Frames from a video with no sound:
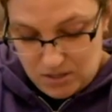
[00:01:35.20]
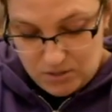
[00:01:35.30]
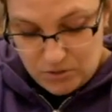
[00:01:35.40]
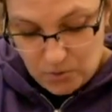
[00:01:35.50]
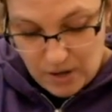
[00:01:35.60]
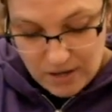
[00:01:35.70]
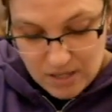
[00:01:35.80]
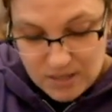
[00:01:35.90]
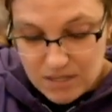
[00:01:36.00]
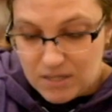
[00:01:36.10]
So I
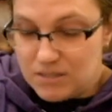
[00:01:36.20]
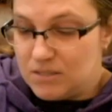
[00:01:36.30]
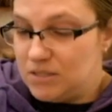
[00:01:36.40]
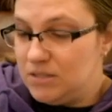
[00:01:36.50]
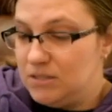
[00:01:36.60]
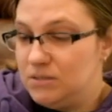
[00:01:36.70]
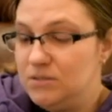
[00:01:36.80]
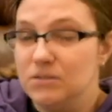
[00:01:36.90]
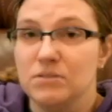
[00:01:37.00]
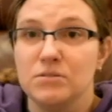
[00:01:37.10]
got these
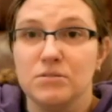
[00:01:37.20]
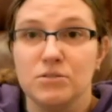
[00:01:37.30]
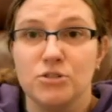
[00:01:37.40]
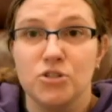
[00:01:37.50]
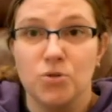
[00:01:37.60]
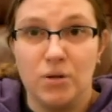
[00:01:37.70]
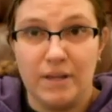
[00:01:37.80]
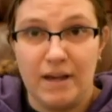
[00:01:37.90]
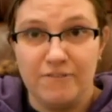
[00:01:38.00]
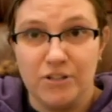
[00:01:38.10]

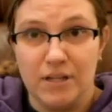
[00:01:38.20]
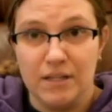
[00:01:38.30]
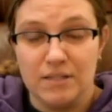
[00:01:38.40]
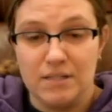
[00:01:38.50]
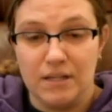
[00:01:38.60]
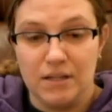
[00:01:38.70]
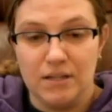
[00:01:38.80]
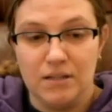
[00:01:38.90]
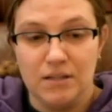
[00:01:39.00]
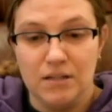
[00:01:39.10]
shortly after getting sick.
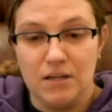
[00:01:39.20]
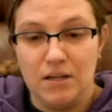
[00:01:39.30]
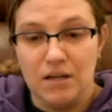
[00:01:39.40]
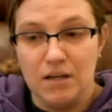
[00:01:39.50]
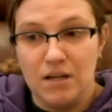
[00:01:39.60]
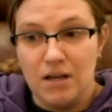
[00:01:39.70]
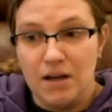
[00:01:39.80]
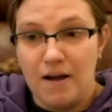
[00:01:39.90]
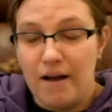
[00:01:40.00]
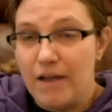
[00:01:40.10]

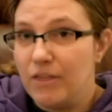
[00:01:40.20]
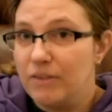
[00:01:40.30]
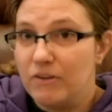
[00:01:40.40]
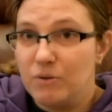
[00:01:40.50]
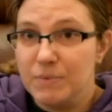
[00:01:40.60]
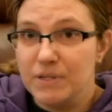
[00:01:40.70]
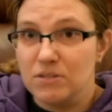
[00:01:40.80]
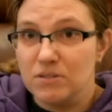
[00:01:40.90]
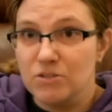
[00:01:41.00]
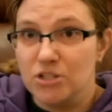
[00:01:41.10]
I thought they would be a
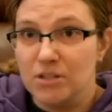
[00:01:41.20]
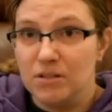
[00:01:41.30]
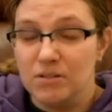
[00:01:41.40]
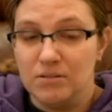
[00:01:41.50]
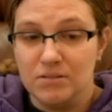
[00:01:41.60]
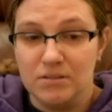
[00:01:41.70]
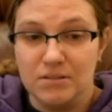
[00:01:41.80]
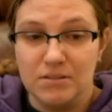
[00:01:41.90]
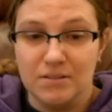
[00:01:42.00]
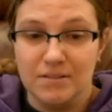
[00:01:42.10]
solution.
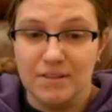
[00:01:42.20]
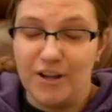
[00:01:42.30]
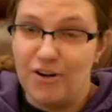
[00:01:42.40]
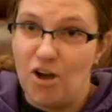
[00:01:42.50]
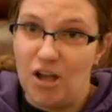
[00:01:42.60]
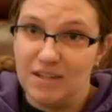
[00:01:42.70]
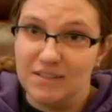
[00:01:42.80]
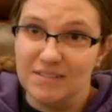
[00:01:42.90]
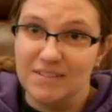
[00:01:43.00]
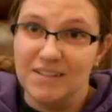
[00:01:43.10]
They're not.
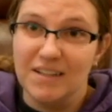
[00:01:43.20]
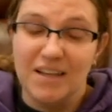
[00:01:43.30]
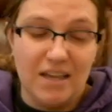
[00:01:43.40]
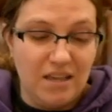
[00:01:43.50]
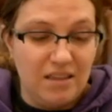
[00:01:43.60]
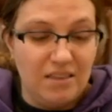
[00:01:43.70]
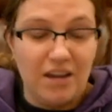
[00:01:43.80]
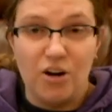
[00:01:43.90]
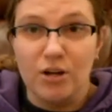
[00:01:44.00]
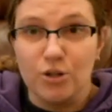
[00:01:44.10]

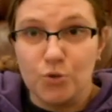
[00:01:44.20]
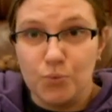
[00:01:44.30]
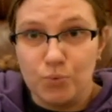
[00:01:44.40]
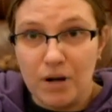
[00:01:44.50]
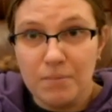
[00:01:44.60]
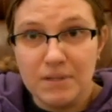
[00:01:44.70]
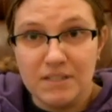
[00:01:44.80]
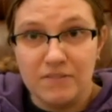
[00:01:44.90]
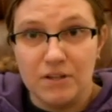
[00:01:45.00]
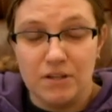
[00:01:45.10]
They are incredibly
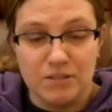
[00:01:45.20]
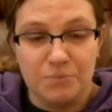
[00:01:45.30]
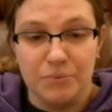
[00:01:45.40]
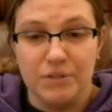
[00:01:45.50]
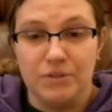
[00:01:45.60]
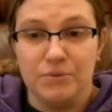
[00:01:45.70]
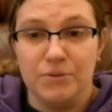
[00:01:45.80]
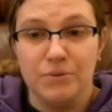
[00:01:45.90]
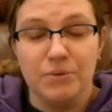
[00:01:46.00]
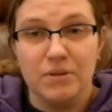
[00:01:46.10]
difficult to breathe
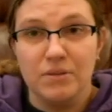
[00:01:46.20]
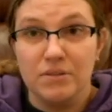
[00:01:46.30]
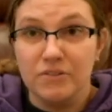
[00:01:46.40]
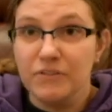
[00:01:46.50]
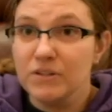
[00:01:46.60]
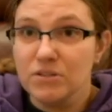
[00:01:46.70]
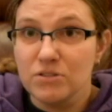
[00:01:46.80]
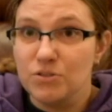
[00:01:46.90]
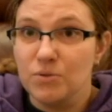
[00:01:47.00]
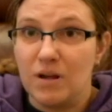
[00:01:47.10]
through. The
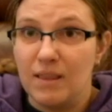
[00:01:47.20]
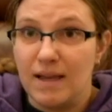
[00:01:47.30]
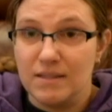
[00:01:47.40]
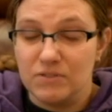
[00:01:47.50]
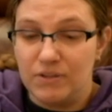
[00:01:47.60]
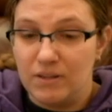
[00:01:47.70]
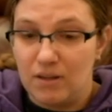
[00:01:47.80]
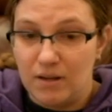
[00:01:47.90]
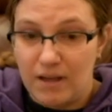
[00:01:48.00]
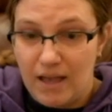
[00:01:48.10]
filters do not last very
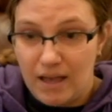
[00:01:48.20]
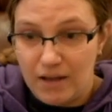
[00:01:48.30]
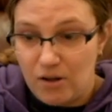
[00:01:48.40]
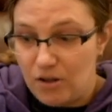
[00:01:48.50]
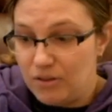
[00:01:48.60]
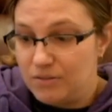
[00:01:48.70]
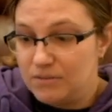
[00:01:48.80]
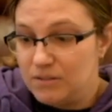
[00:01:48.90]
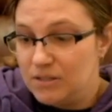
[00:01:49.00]
long at all.